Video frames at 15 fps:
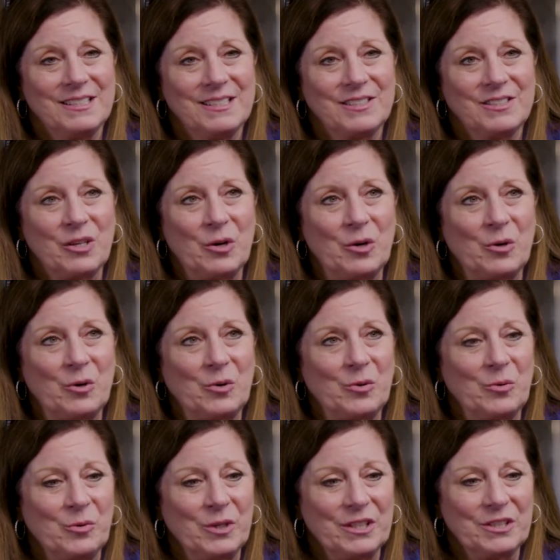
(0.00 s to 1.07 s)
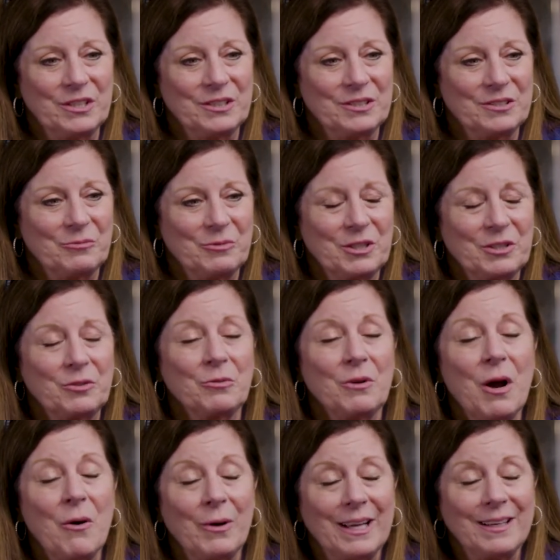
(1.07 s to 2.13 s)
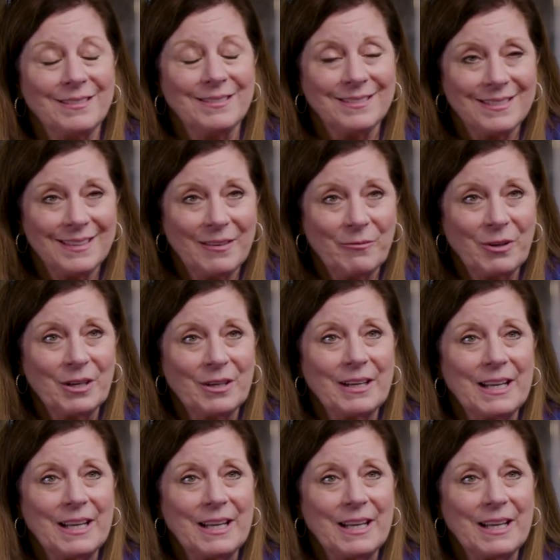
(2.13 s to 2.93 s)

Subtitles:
So we're growing. We're